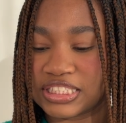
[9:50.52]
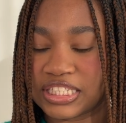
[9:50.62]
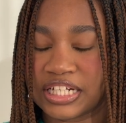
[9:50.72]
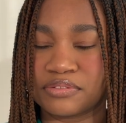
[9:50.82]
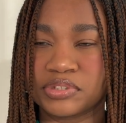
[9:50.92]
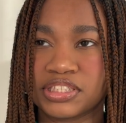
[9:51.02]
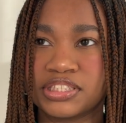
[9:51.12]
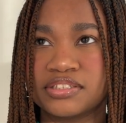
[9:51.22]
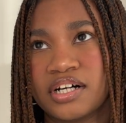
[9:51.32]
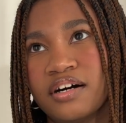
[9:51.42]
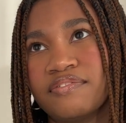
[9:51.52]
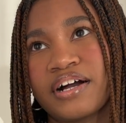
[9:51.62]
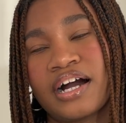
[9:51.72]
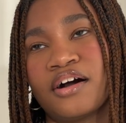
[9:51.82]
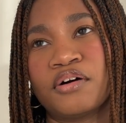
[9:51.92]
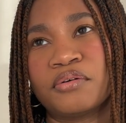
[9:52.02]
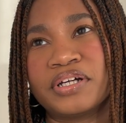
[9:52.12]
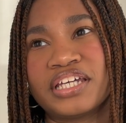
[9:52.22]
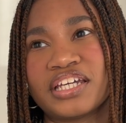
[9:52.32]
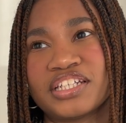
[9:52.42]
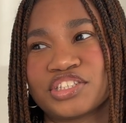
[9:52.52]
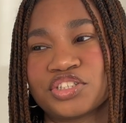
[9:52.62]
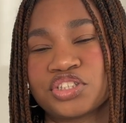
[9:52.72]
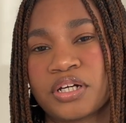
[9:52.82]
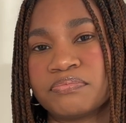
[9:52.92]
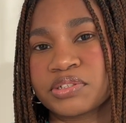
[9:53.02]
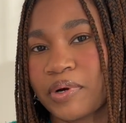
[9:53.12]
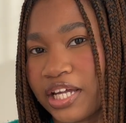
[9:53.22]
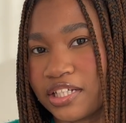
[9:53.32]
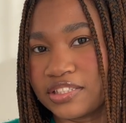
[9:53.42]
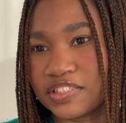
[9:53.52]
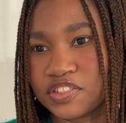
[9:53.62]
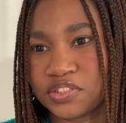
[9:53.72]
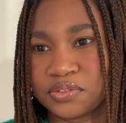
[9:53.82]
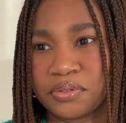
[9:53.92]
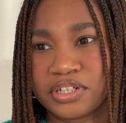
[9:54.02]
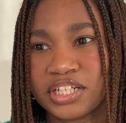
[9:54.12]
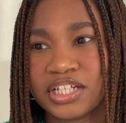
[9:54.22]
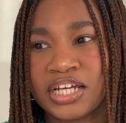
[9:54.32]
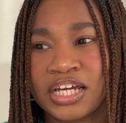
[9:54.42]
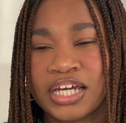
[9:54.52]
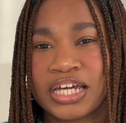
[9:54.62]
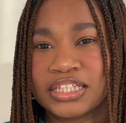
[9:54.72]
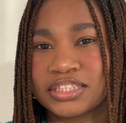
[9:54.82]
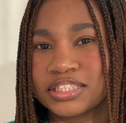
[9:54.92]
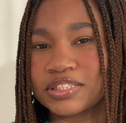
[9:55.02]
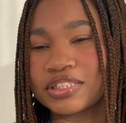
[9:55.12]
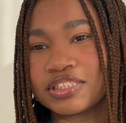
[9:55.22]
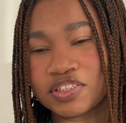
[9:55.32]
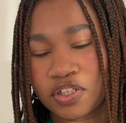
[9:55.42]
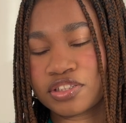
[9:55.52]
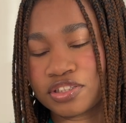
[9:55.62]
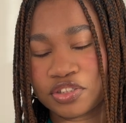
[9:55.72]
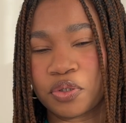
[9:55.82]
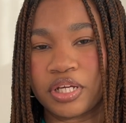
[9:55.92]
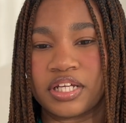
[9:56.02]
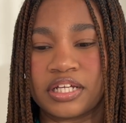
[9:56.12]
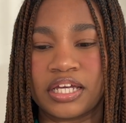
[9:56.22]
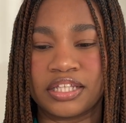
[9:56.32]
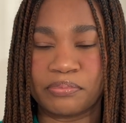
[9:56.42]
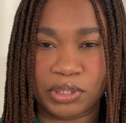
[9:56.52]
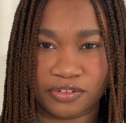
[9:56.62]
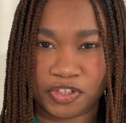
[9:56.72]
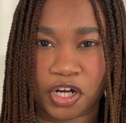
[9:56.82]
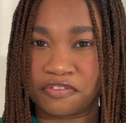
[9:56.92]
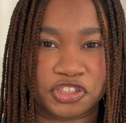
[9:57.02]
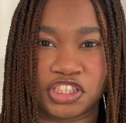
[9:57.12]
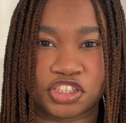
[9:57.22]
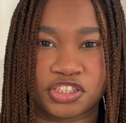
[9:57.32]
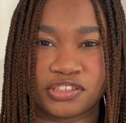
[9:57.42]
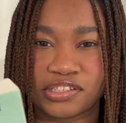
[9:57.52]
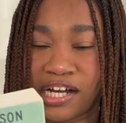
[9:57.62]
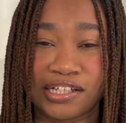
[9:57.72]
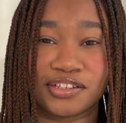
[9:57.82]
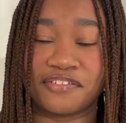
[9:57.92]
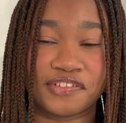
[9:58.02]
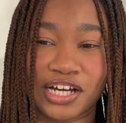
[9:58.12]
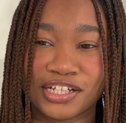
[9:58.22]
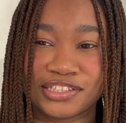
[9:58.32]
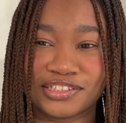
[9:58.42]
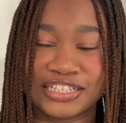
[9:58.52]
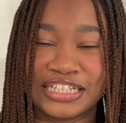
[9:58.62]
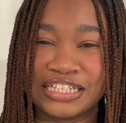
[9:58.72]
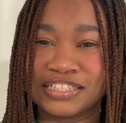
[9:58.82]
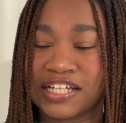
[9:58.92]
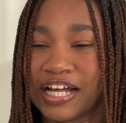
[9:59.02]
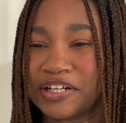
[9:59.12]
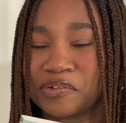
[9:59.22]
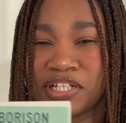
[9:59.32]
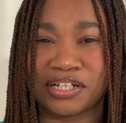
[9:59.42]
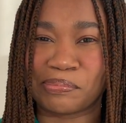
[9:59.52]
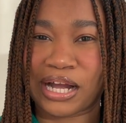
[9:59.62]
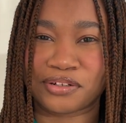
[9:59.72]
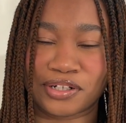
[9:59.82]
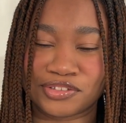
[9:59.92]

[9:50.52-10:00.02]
and I really love how it just jumped right into the story. It literally starts the story in the middle of a conversation. I love that. Like, I don't need any background